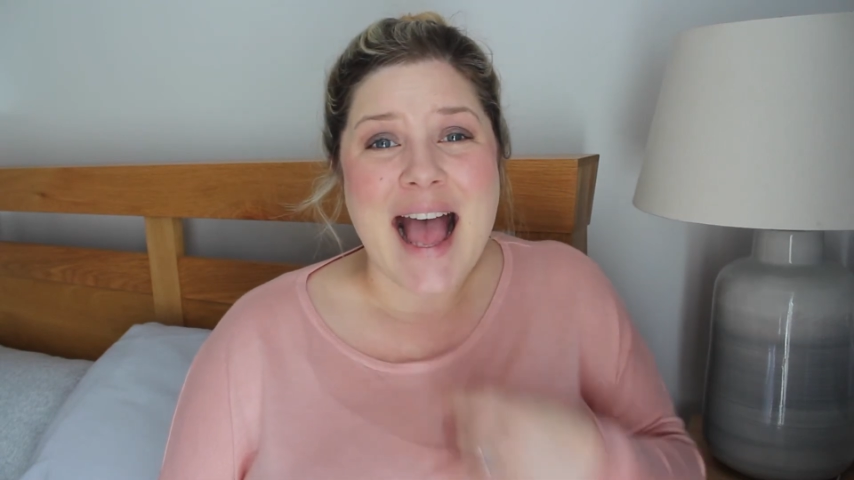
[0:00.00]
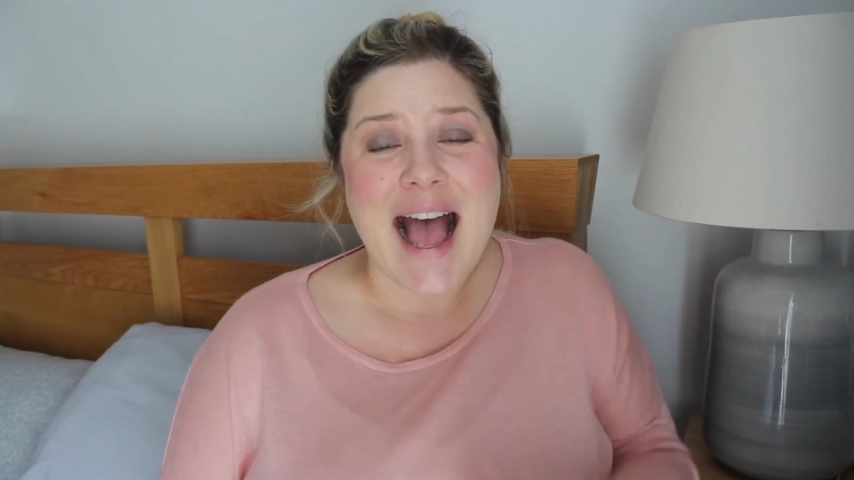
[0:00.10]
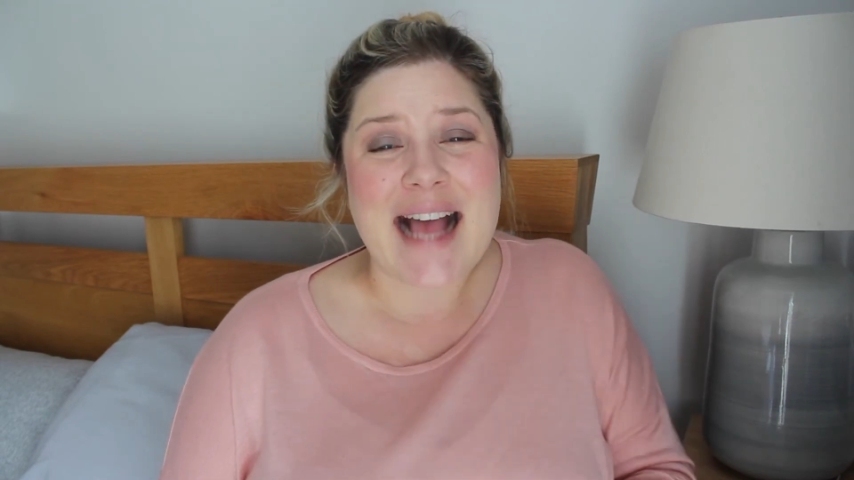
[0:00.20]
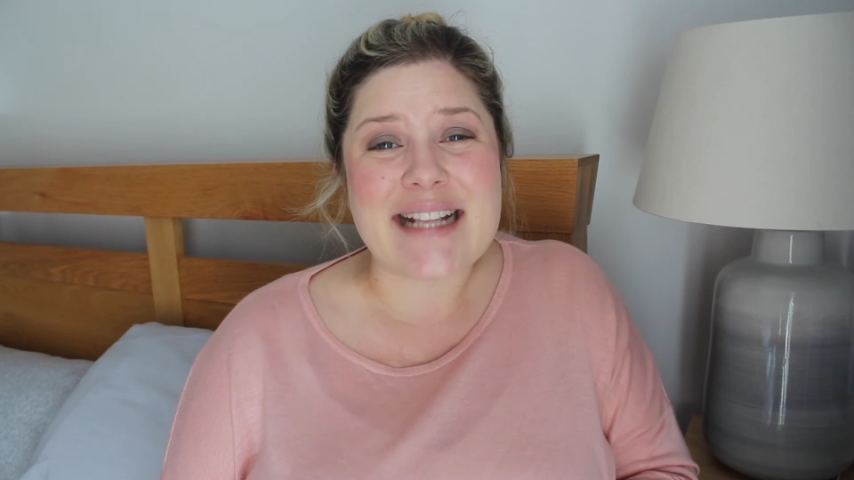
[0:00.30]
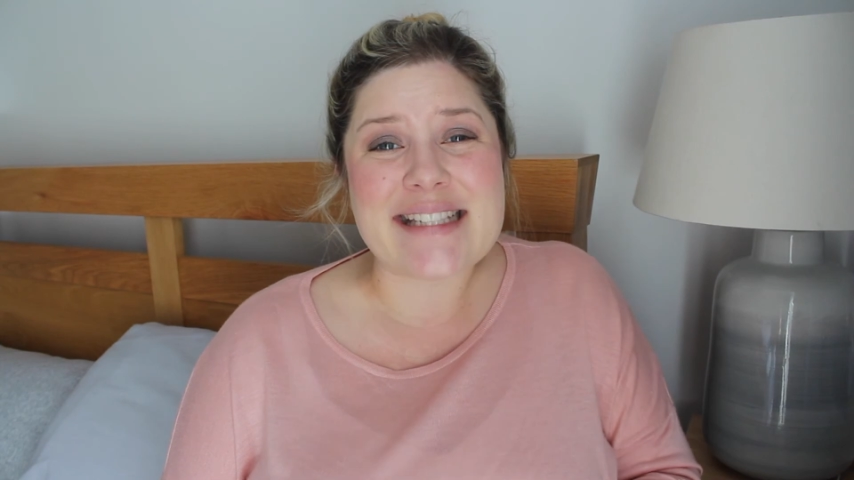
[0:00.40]

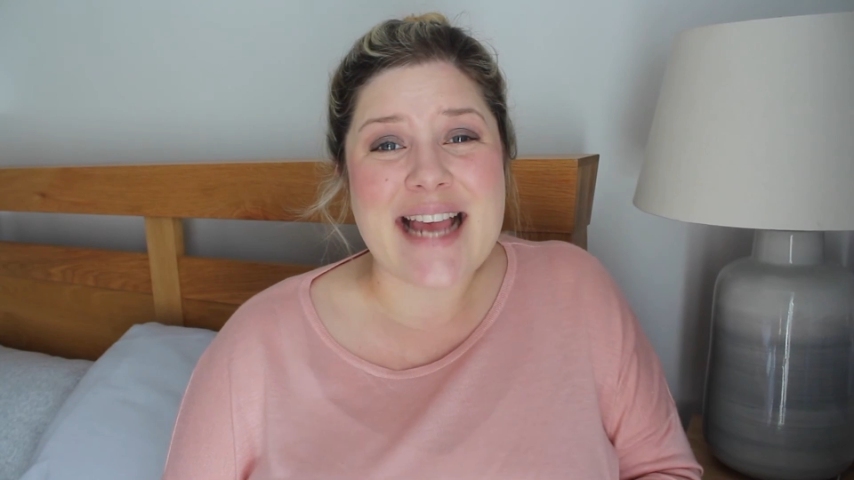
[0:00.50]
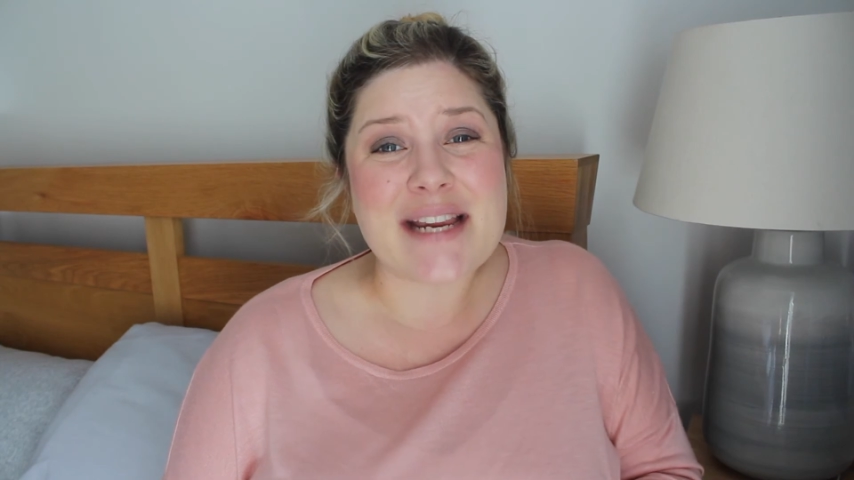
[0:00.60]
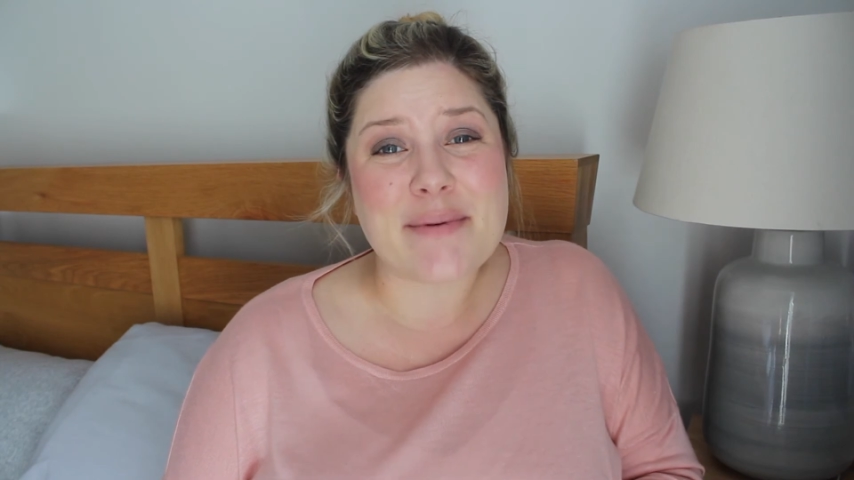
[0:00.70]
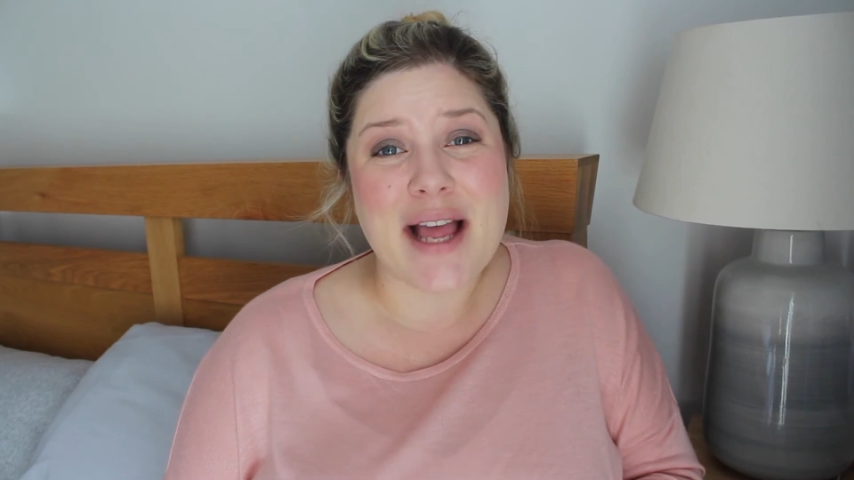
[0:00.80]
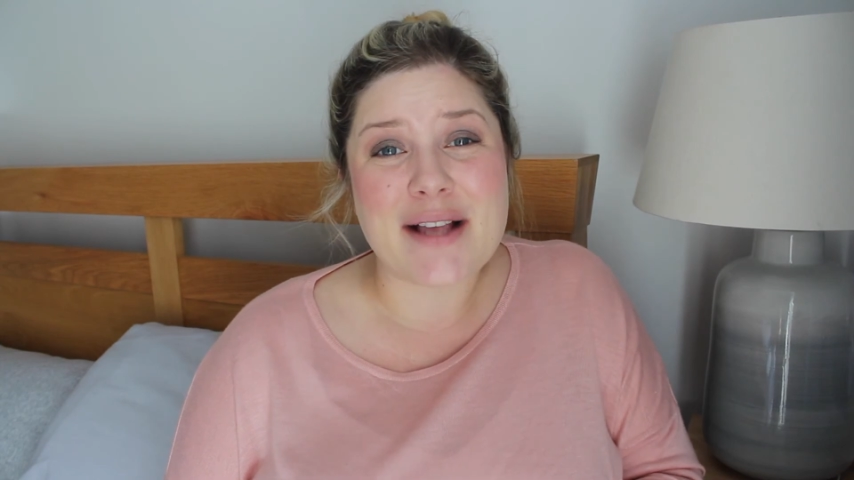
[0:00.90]
and
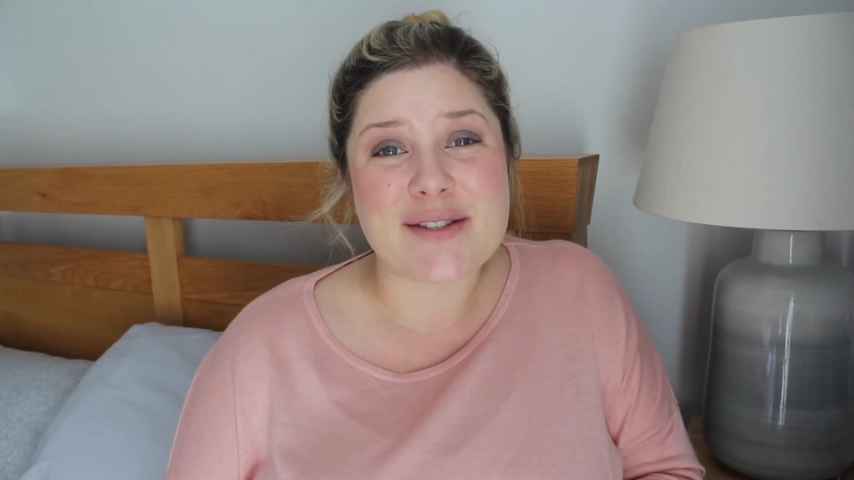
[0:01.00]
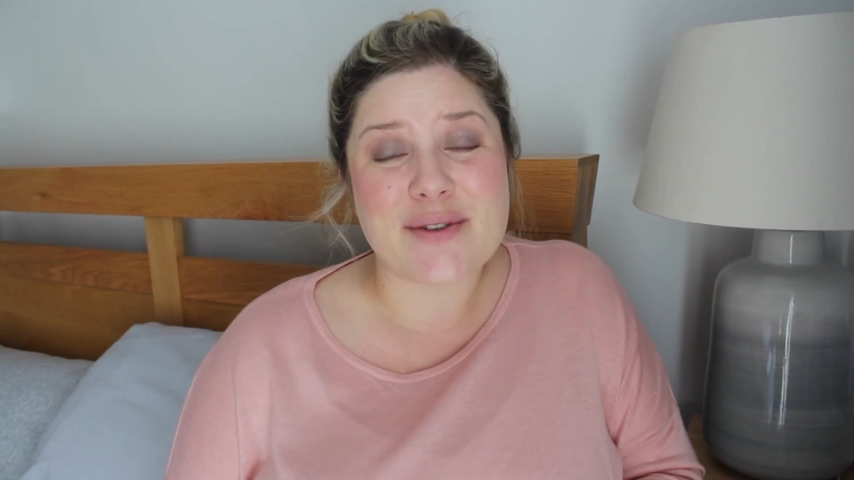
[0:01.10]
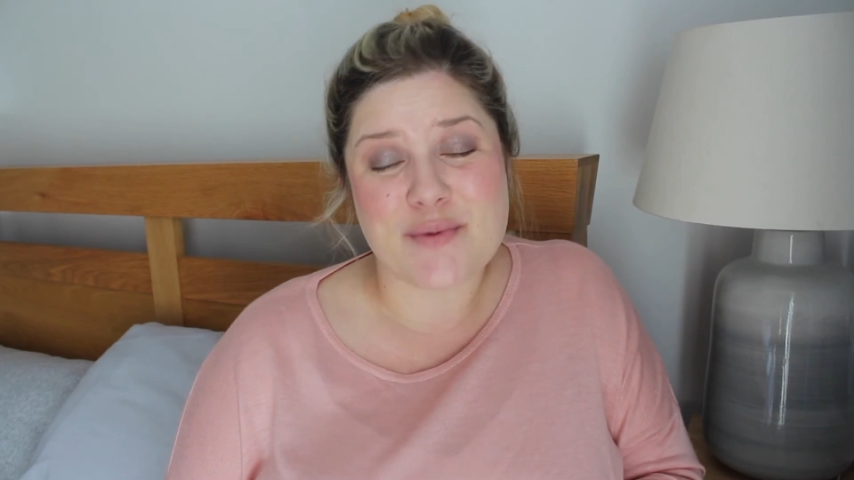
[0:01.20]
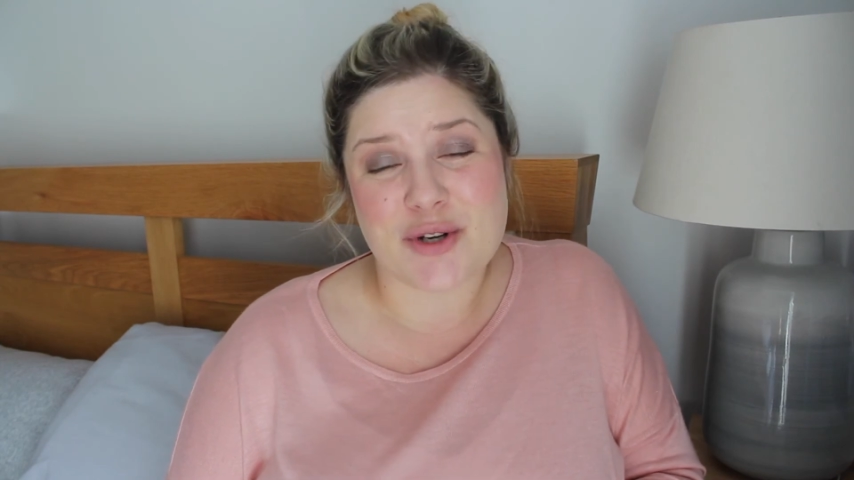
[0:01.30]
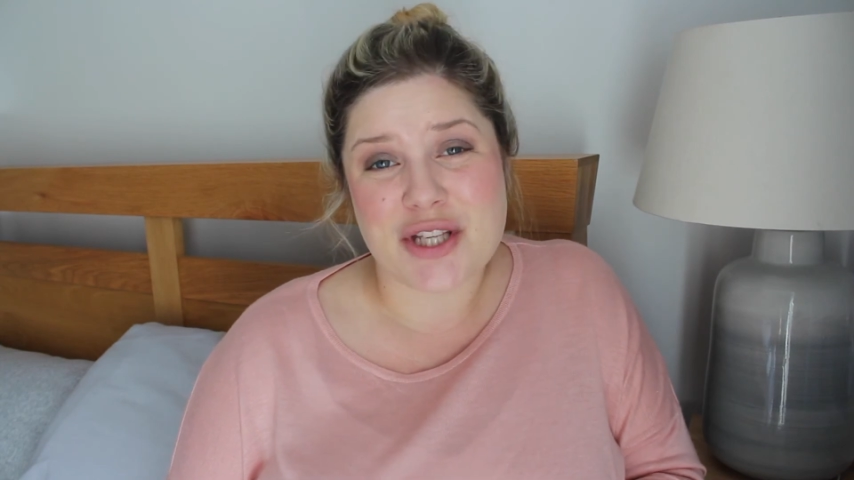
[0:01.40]
anyone else
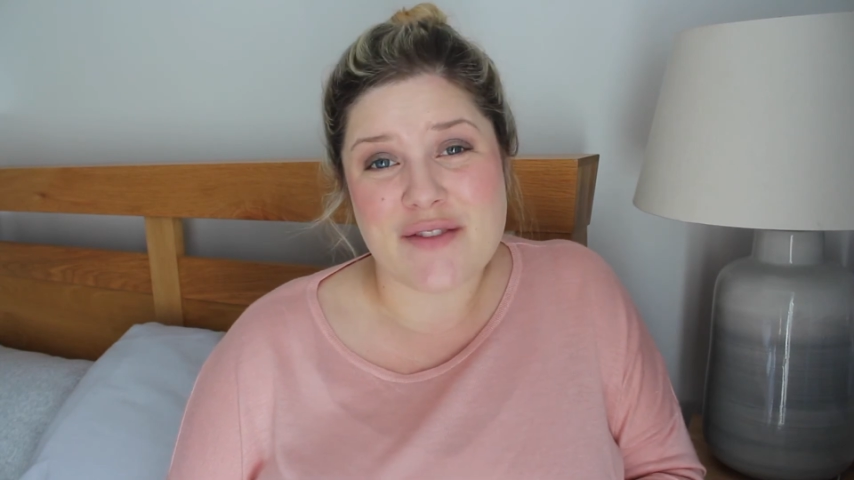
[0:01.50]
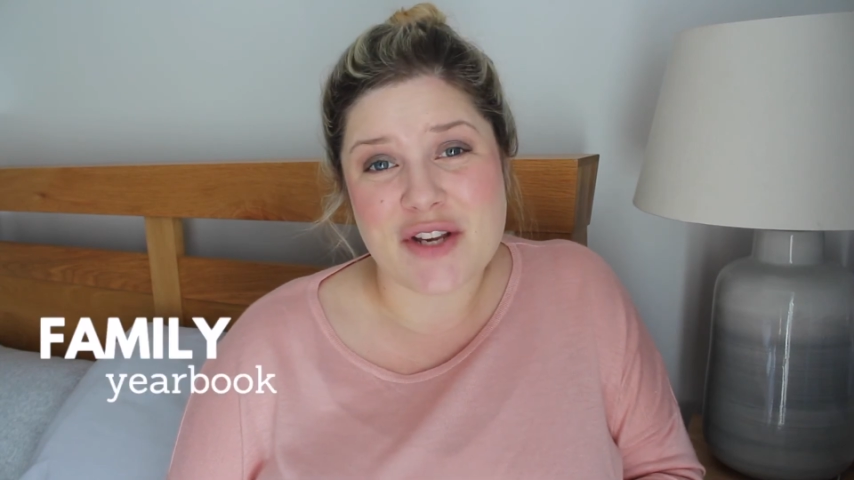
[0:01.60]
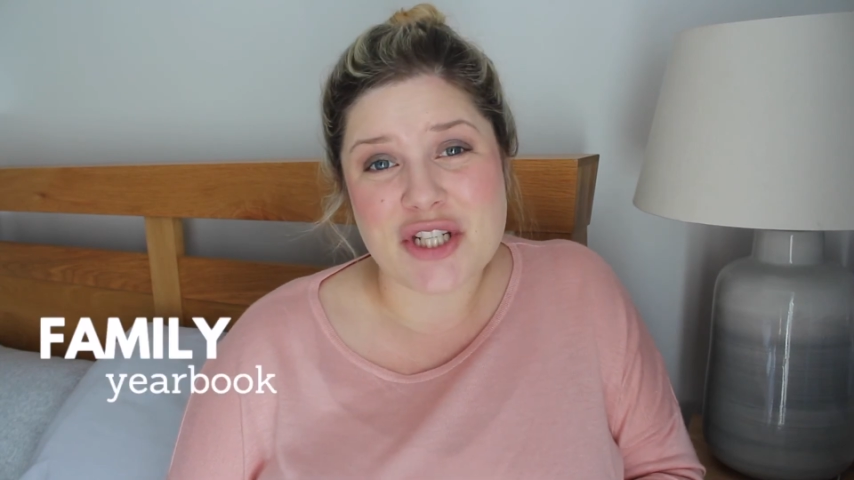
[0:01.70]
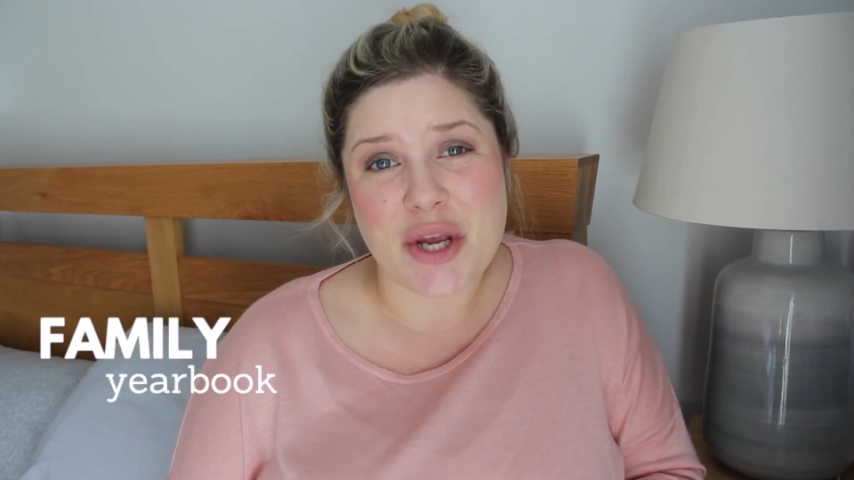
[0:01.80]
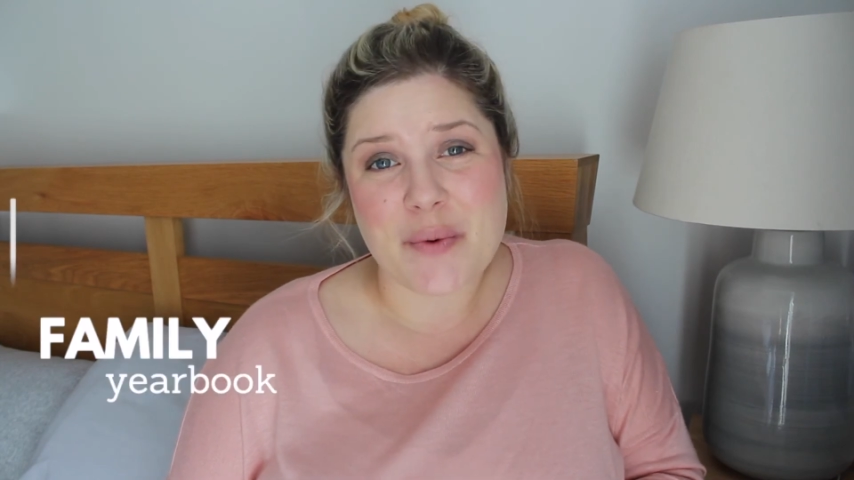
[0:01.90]
who's watching the
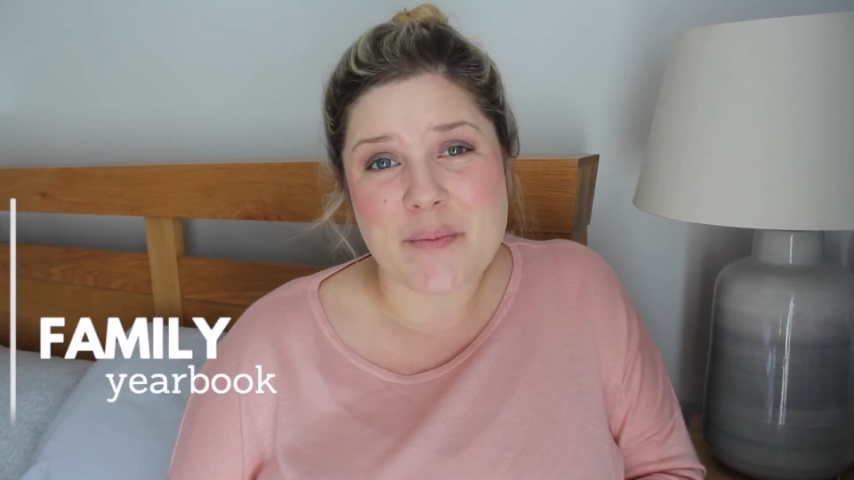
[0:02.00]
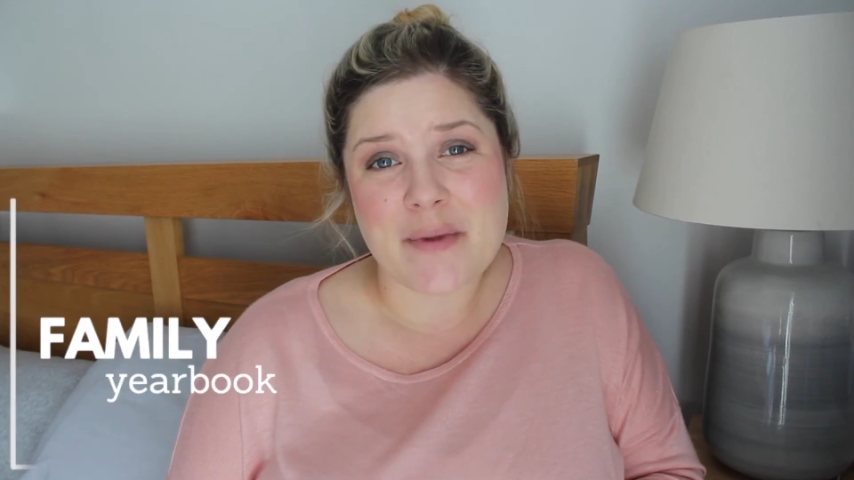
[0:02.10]
video.